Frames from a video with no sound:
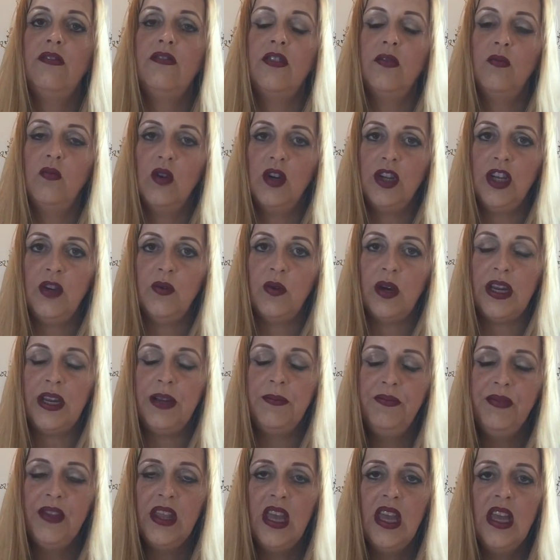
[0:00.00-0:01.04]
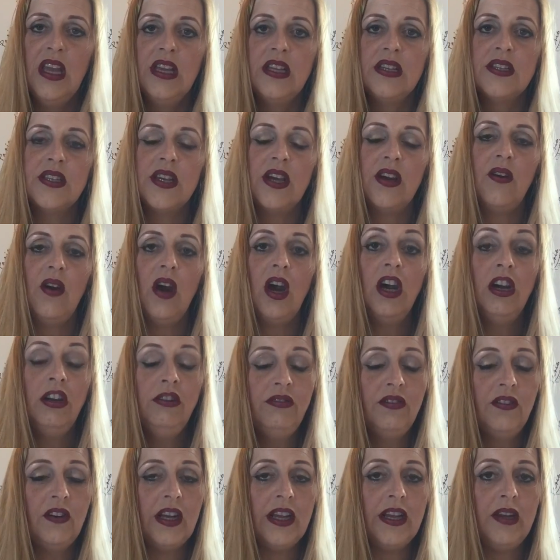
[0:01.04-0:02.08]
from what you eat. So
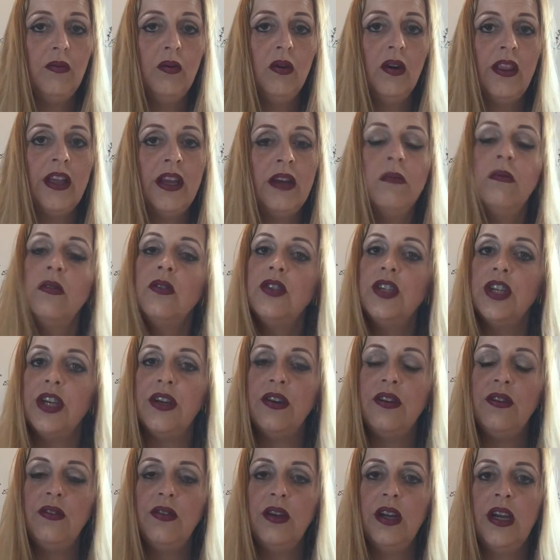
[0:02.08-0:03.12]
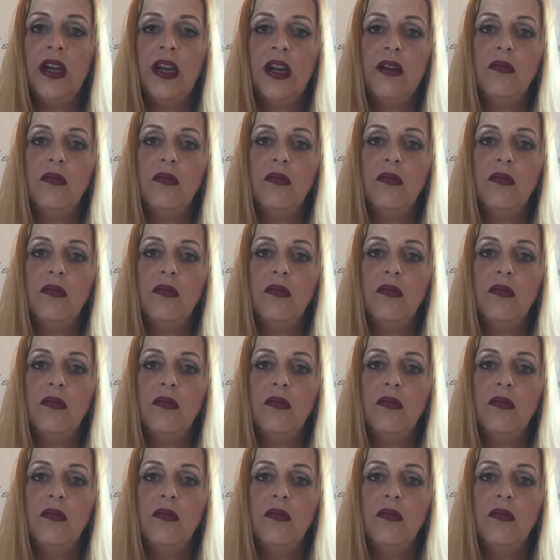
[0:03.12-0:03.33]
hopefully what they will do